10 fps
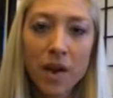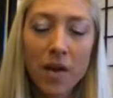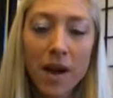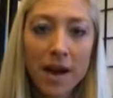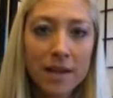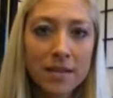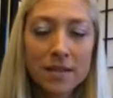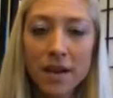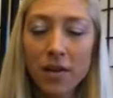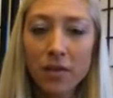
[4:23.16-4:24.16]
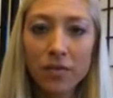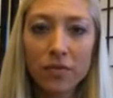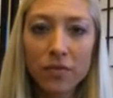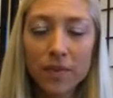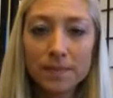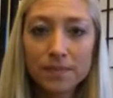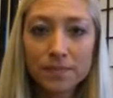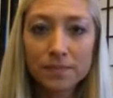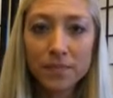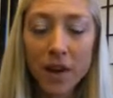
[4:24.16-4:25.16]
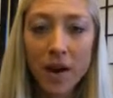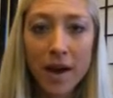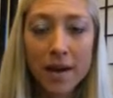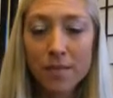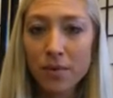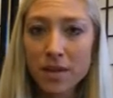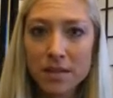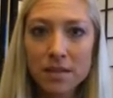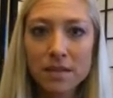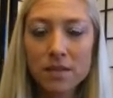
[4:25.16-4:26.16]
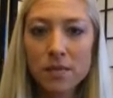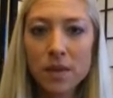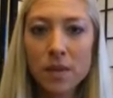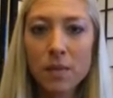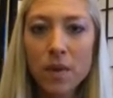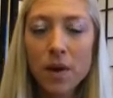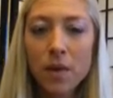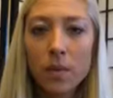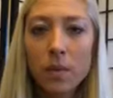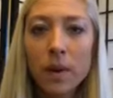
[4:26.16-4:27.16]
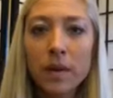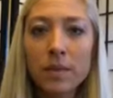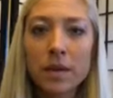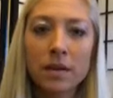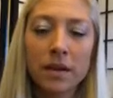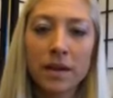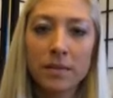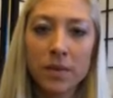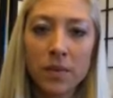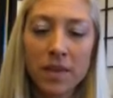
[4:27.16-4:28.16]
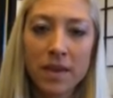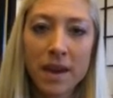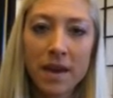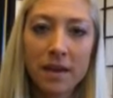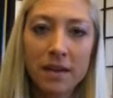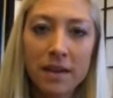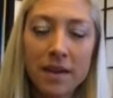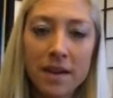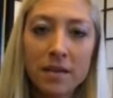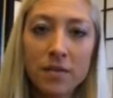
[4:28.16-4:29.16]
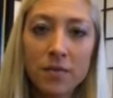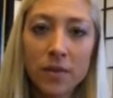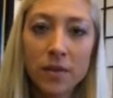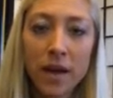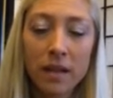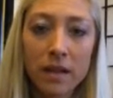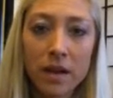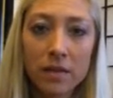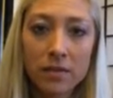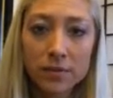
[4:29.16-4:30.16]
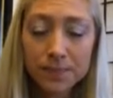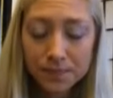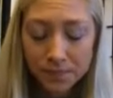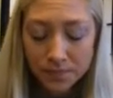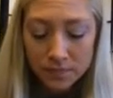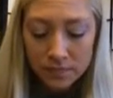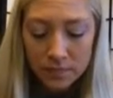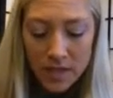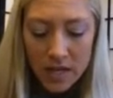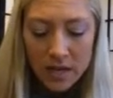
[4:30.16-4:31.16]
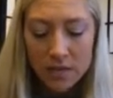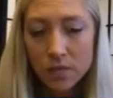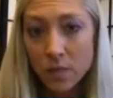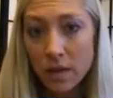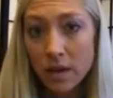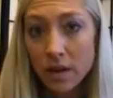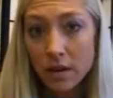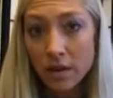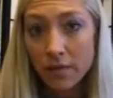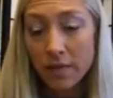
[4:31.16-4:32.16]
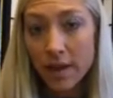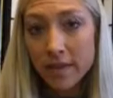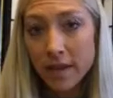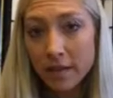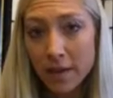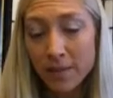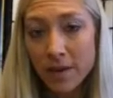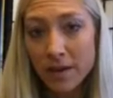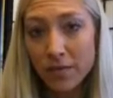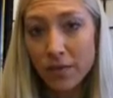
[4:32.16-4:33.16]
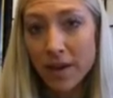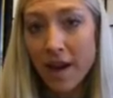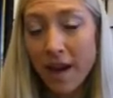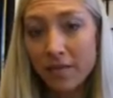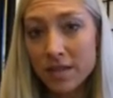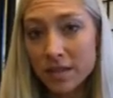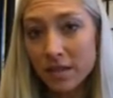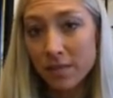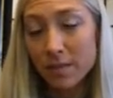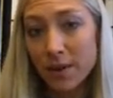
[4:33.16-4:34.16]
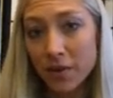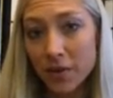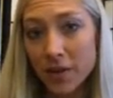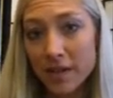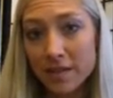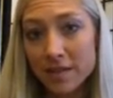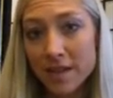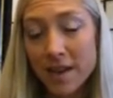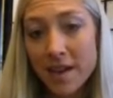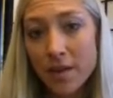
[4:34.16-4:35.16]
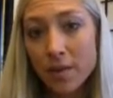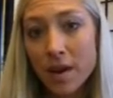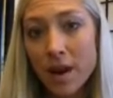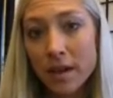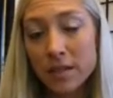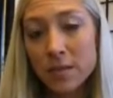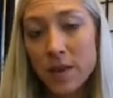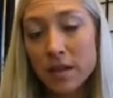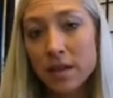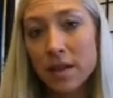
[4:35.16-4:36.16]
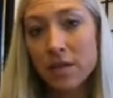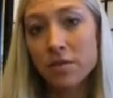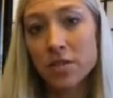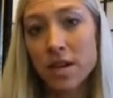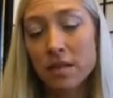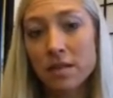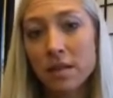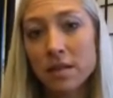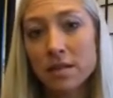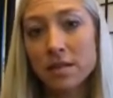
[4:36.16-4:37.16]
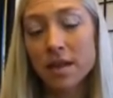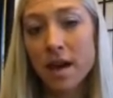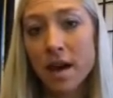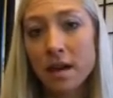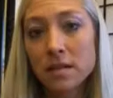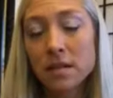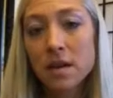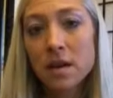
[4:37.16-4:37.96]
our highest self, our I Am presence. We want to be in alignment with that and to feel that love. And we are going to find that alignment if we have these loving boundaries. We're not expending energy on things that